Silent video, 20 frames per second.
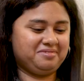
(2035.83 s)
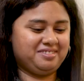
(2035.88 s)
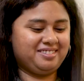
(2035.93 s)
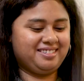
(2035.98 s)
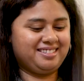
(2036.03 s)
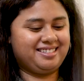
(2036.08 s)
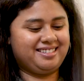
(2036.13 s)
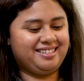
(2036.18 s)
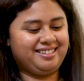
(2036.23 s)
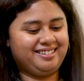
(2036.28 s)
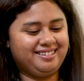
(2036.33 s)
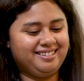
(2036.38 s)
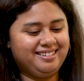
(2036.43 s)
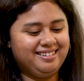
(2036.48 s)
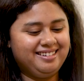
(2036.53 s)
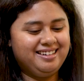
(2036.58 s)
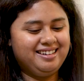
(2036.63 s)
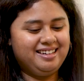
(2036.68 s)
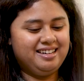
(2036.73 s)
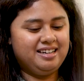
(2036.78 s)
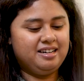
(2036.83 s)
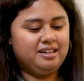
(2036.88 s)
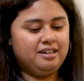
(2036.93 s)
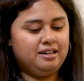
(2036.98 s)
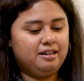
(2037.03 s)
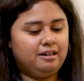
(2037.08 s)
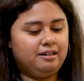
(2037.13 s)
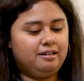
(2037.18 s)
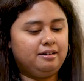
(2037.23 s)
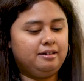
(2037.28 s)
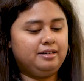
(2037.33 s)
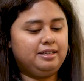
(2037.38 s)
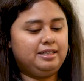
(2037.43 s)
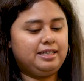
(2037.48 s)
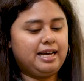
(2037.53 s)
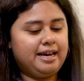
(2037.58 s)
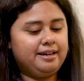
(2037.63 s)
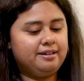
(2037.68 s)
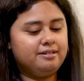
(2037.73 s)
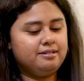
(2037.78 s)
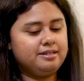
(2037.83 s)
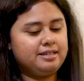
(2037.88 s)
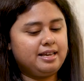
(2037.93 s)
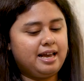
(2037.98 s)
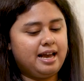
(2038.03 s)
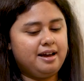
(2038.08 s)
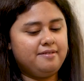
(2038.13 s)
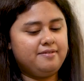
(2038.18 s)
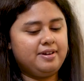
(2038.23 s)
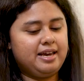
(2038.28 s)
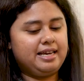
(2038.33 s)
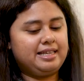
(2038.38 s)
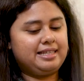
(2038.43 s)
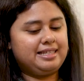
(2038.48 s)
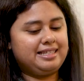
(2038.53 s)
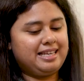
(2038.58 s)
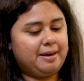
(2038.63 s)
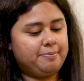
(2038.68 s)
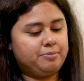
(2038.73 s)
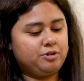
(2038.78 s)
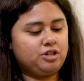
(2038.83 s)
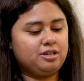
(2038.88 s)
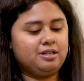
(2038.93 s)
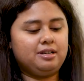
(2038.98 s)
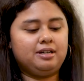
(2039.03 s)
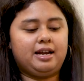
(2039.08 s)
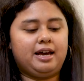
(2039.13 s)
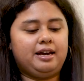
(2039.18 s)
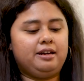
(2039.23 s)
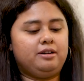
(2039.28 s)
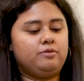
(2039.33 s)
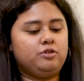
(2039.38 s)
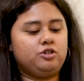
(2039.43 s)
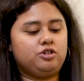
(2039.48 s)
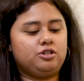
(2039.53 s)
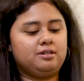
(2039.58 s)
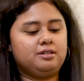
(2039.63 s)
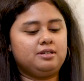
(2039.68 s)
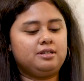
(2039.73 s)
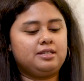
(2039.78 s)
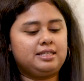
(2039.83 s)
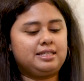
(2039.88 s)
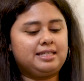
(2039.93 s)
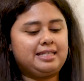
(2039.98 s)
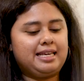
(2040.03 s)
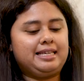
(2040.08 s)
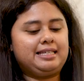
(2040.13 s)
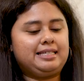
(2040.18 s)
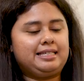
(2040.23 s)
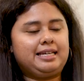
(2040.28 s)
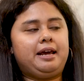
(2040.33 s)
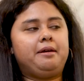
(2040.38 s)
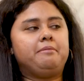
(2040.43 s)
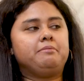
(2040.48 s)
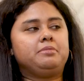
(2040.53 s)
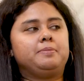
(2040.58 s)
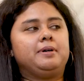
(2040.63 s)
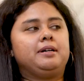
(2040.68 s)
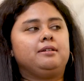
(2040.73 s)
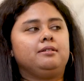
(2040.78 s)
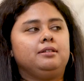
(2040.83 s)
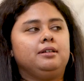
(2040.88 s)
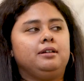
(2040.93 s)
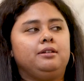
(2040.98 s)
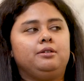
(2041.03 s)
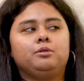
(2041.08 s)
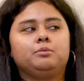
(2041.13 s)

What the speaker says: Interesting. Tigers have exceptional night vision, 6 times better than